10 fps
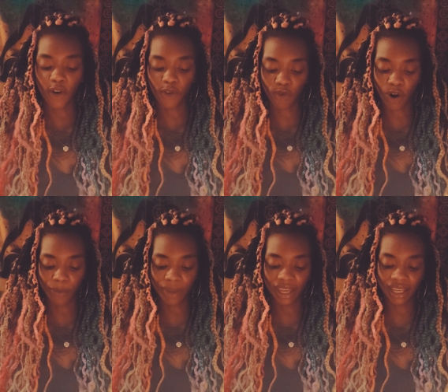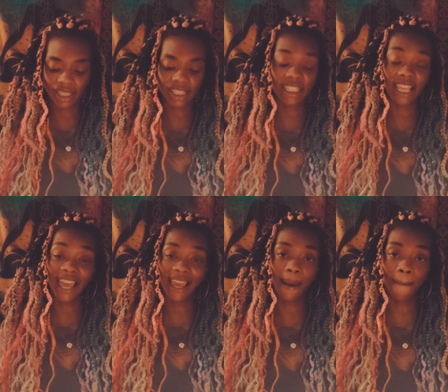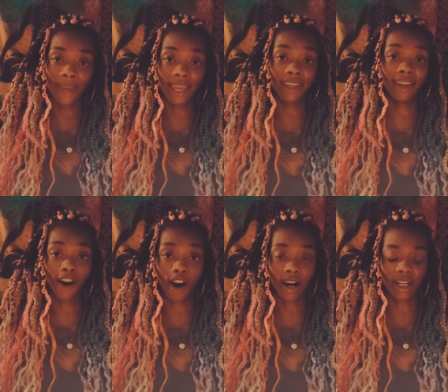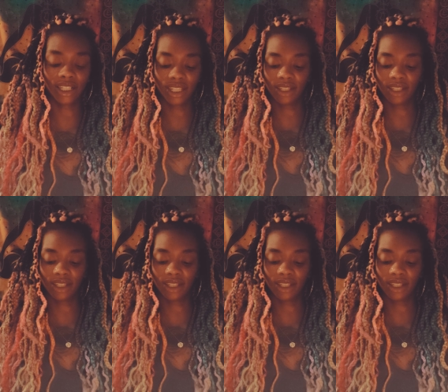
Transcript: romance, and making art.